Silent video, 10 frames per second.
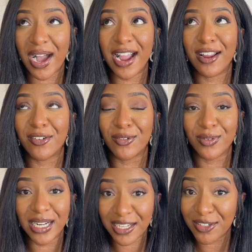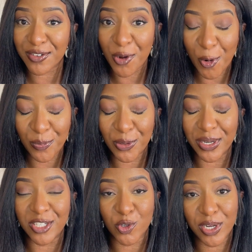I really do hope you
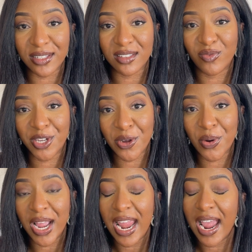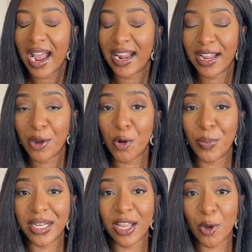enjoyed this video, and I
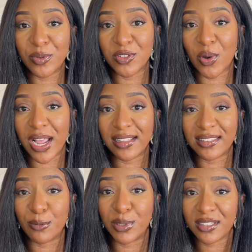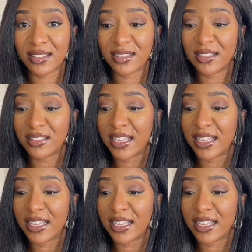hope it helps your Etsy businesses.